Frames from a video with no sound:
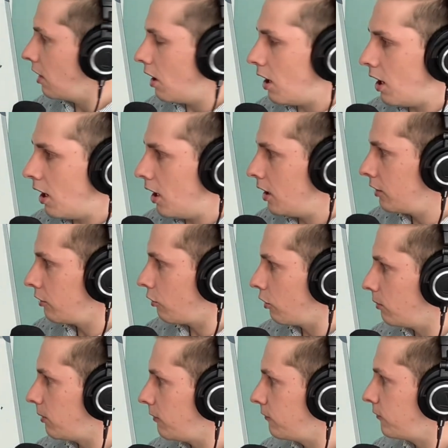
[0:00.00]
on
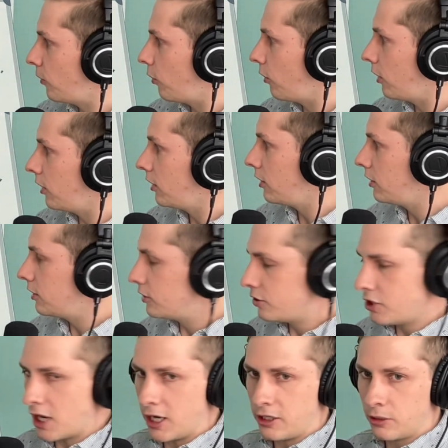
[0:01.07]
or before
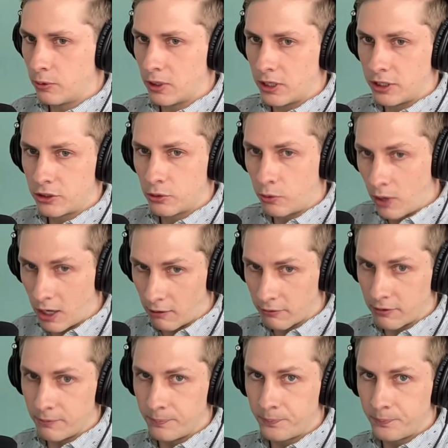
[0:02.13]
January 12th.